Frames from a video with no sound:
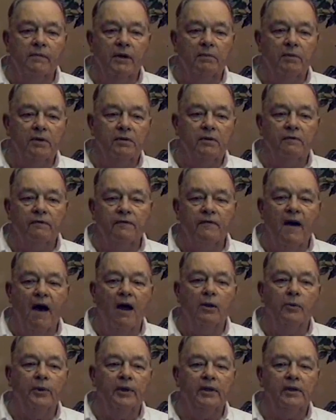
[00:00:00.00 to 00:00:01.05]
maybe as a
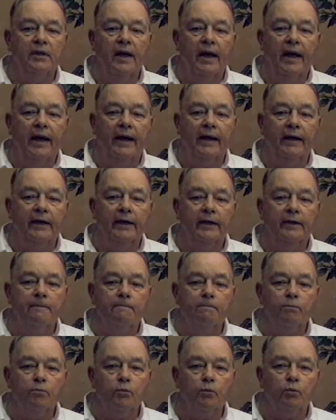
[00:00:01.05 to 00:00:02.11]
following day,
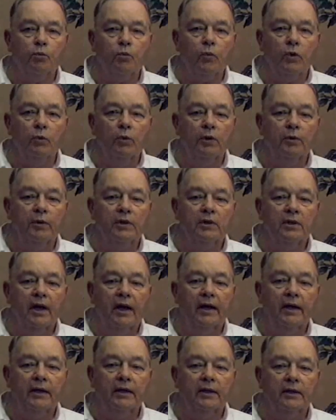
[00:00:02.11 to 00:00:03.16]
we were
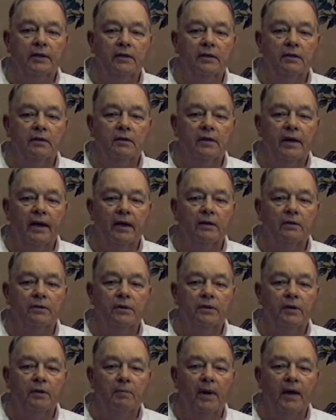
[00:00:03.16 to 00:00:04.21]
taken down
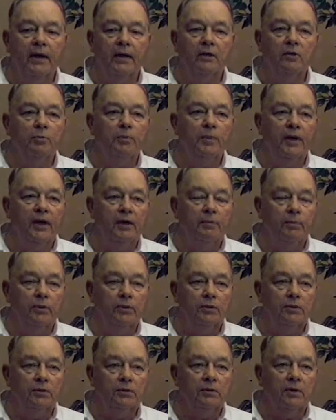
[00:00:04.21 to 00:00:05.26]
to the medical
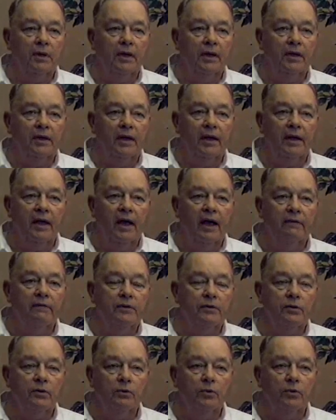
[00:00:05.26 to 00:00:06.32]
people, and they gave
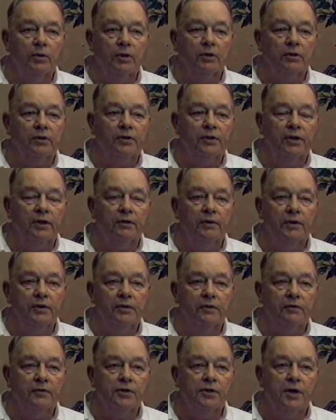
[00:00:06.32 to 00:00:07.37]
us the World Series
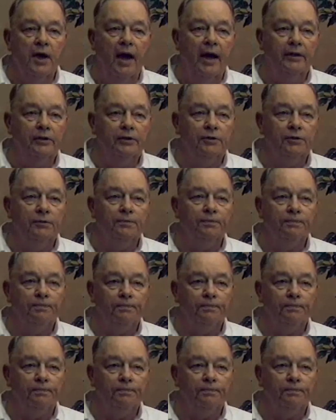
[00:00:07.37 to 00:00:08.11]
of shots.